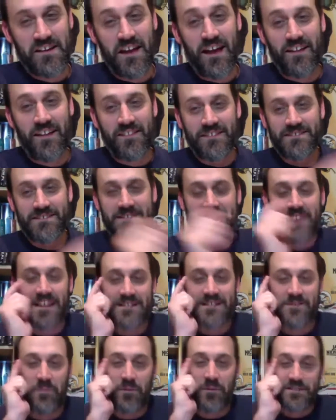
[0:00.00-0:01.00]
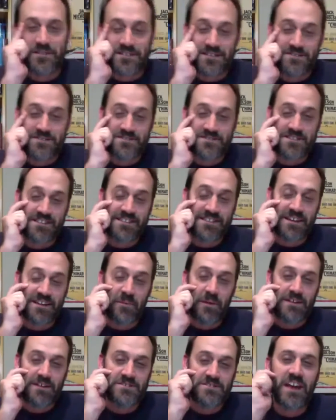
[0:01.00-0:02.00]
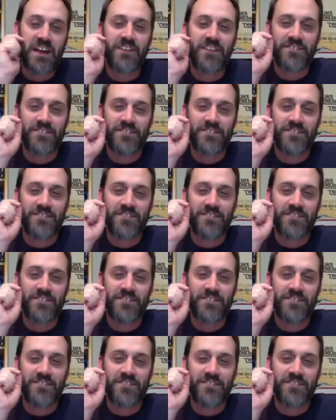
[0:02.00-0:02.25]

that's the most interesting thing on my channel.